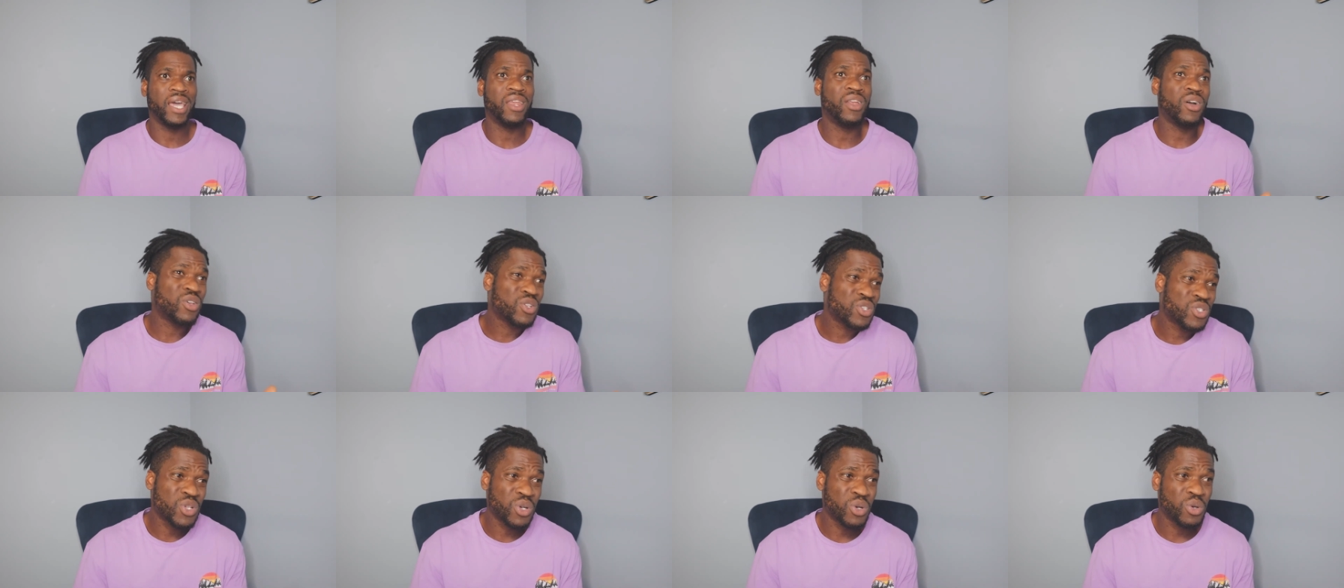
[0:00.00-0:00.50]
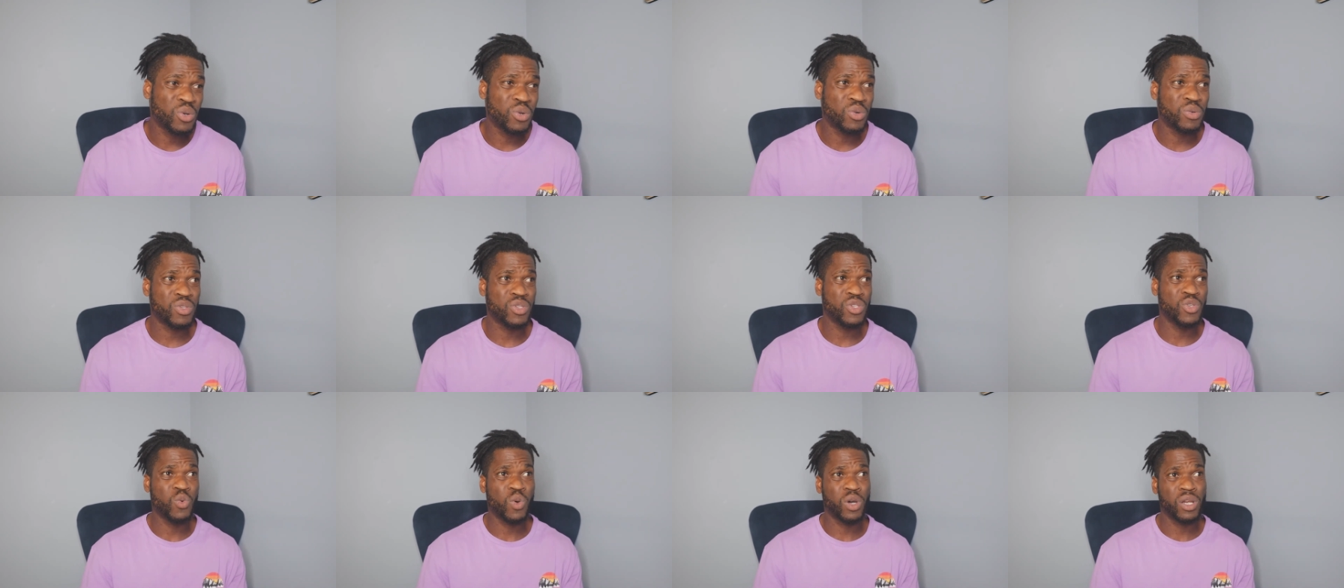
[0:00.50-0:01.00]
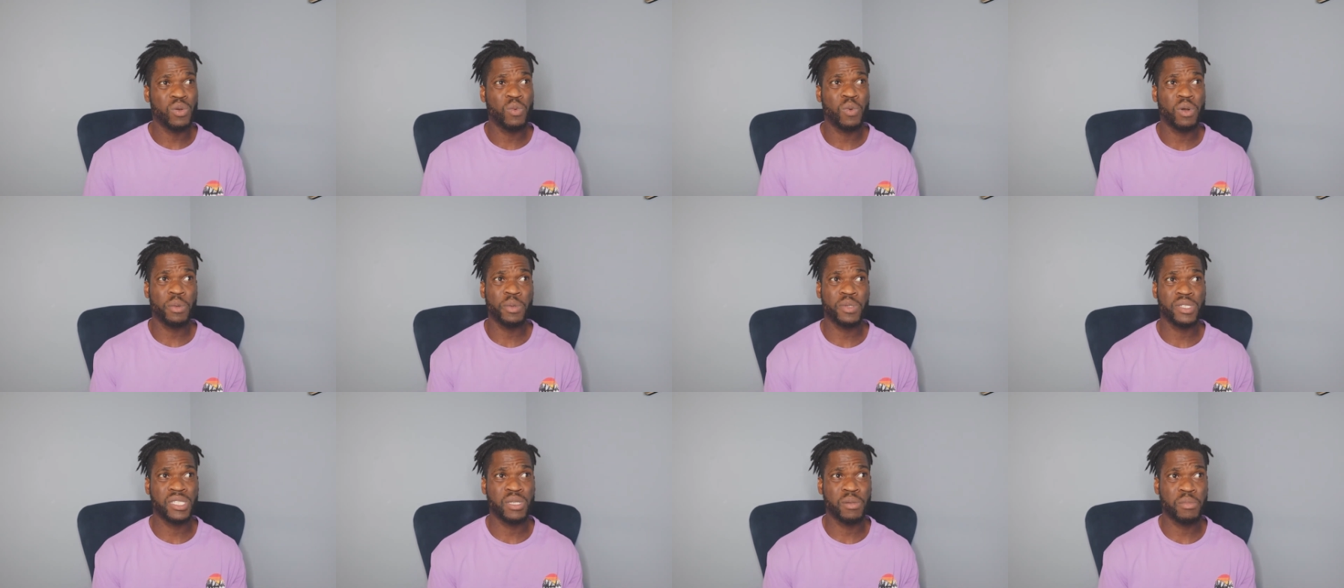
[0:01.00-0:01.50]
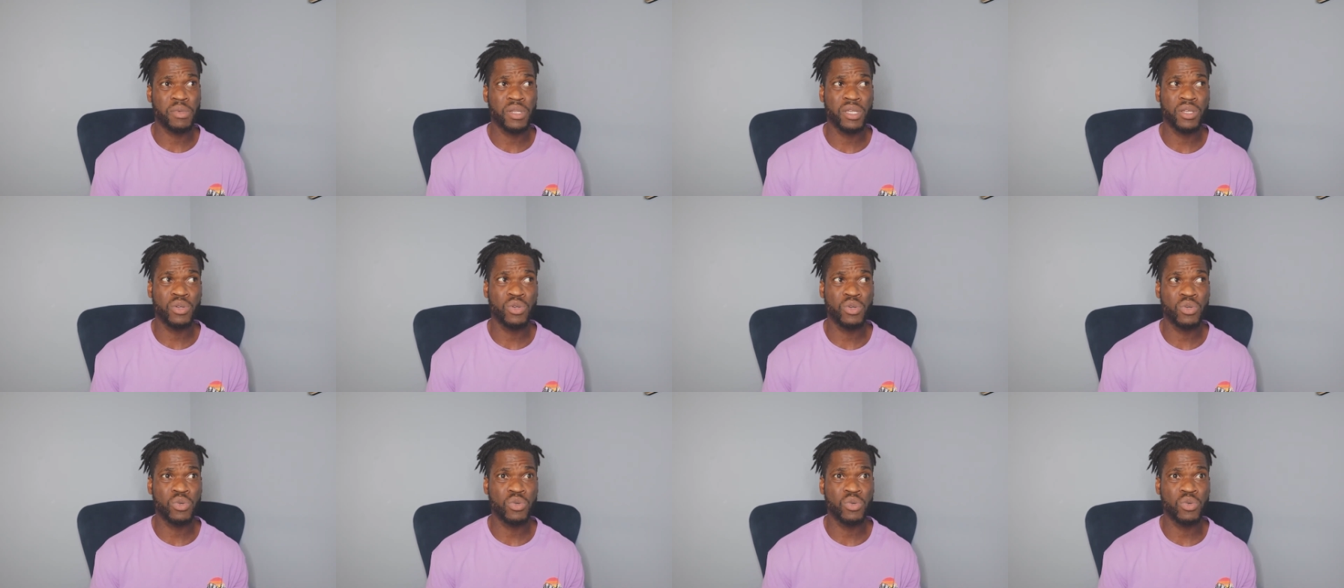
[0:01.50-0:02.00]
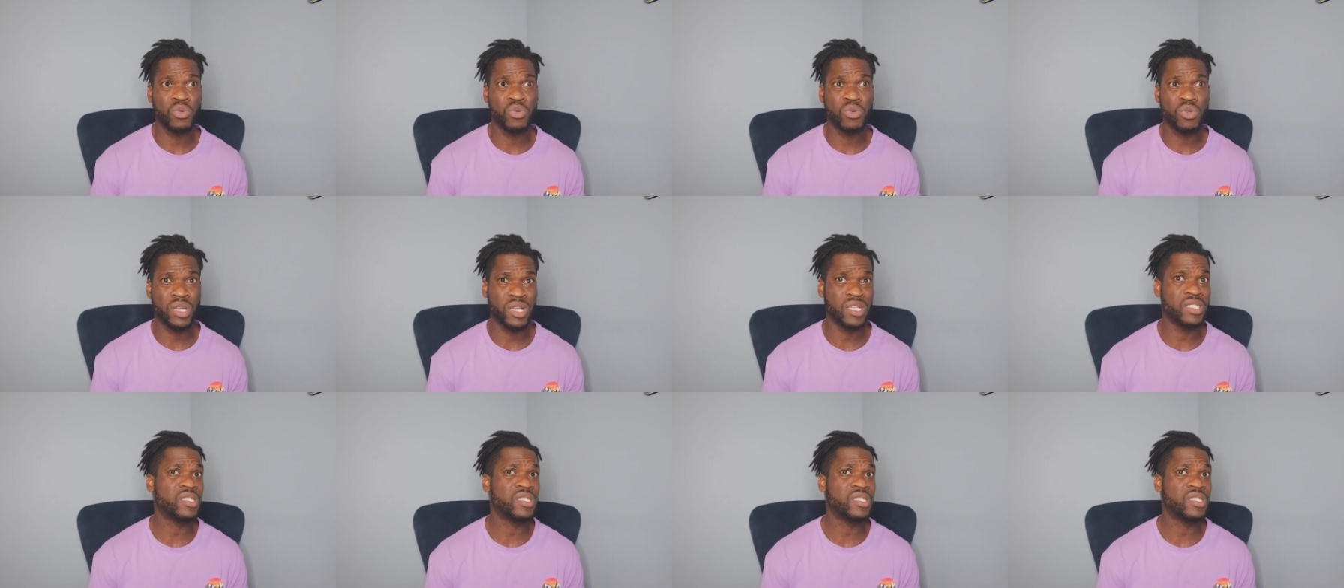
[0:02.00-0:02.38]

and also you want to work with somebody who